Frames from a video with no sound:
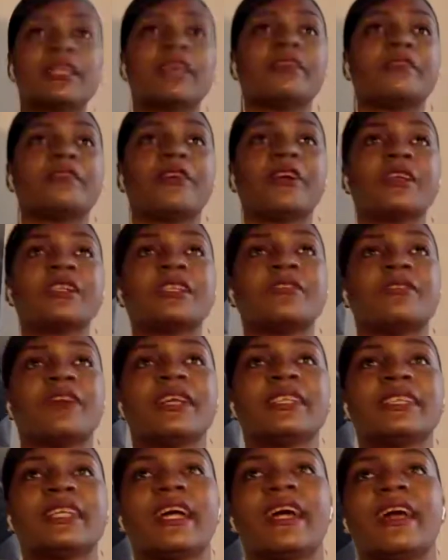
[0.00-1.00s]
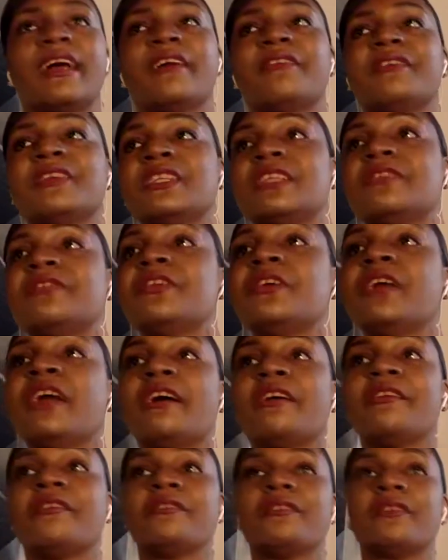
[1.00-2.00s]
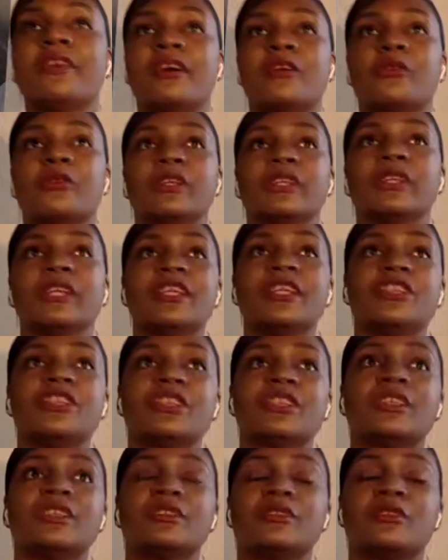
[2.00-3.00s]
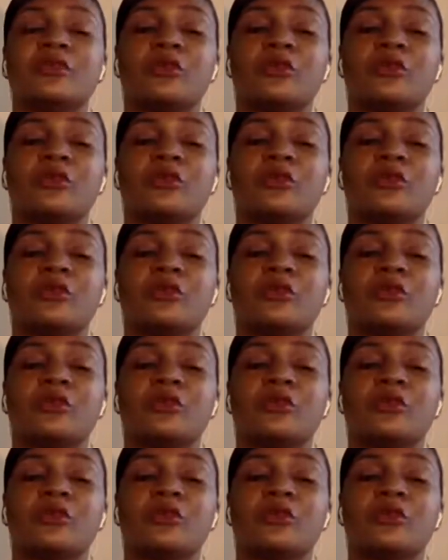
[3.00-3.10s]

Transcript: the first advice I have is, if you have a religion,